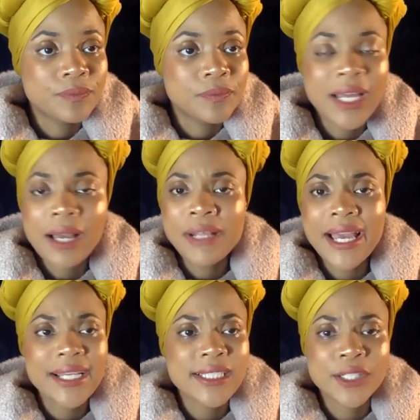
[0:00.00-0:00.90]
No, I'm not
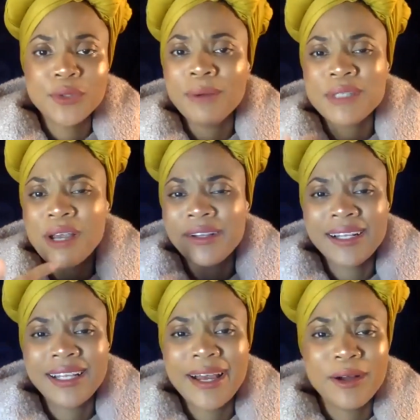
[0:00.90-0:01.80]
asking you. I'm talking
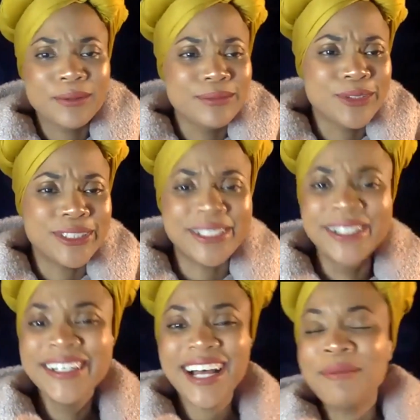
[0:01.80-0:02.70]
out loud, Trisha.
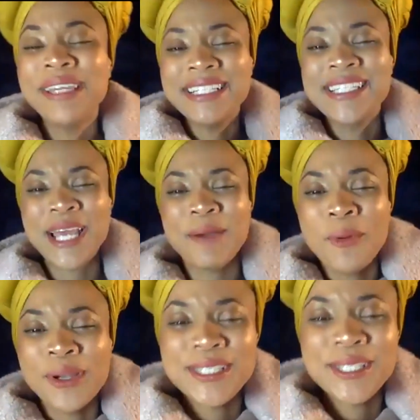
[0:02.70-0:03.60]
Okay. I'm getting to that
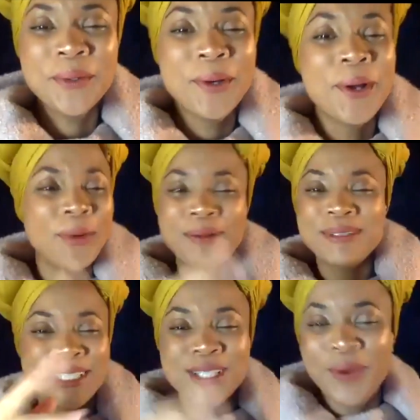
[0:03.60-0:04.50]
point too, where I'm
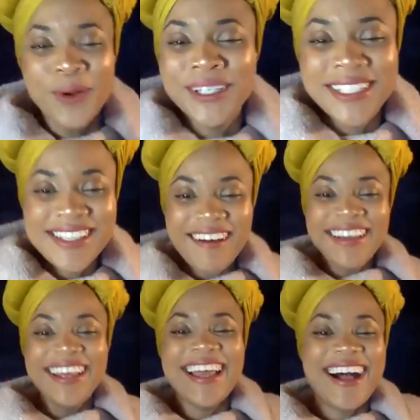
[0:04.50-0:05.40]
just scrolling and
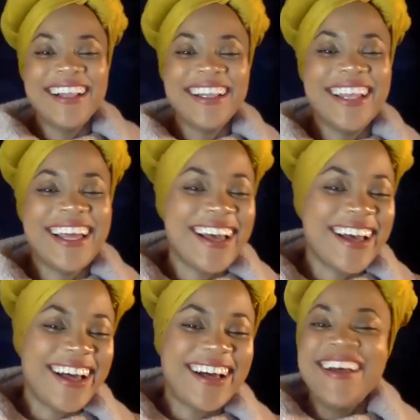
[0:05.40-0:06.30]
talking out.
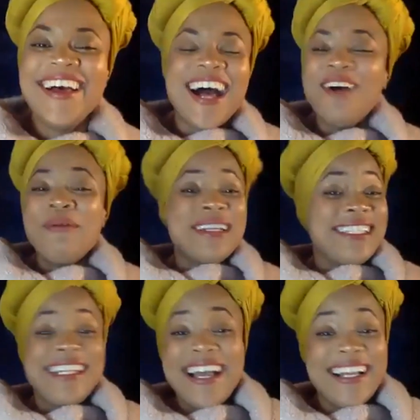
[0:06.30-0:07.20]
Yep. I
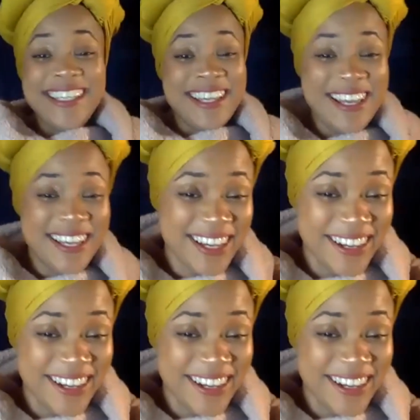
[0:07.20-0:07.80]
wasn't asking you.